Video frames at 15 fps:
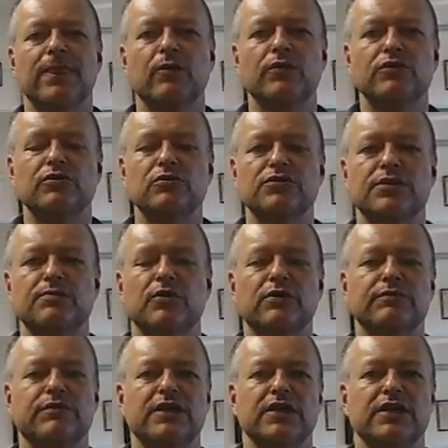with using
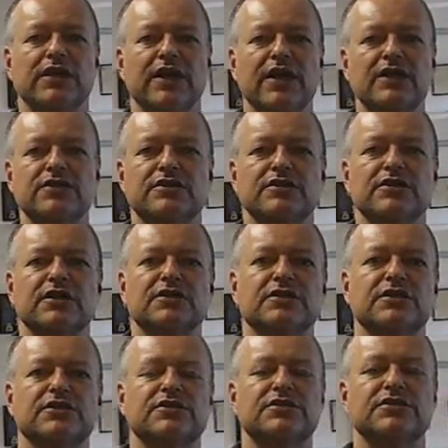motivating agents
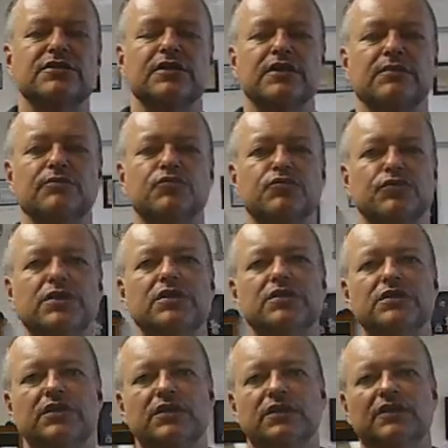such as
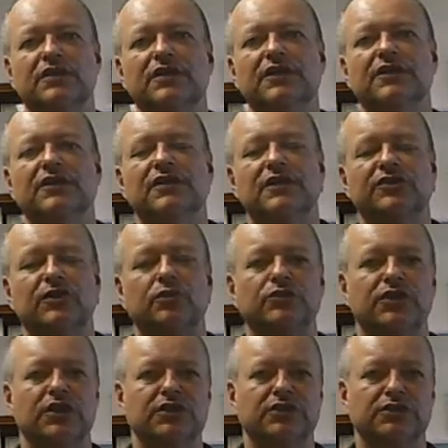treats and
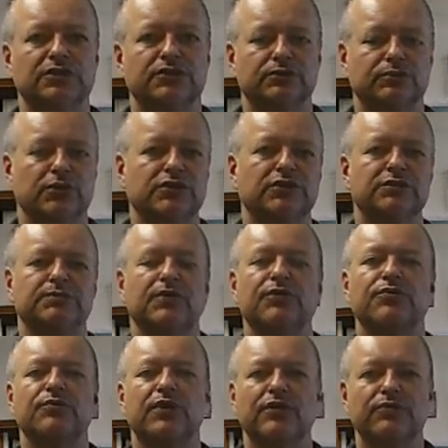associations or bridges
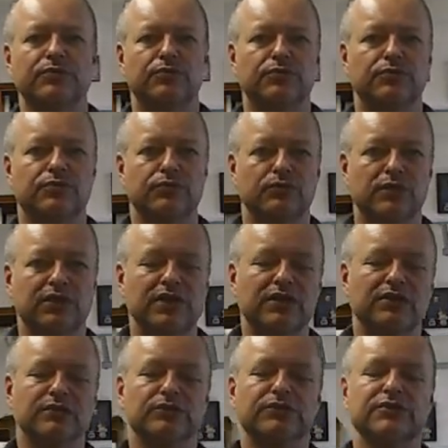built through
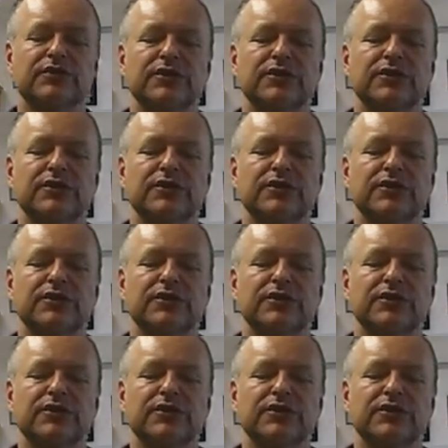clickers.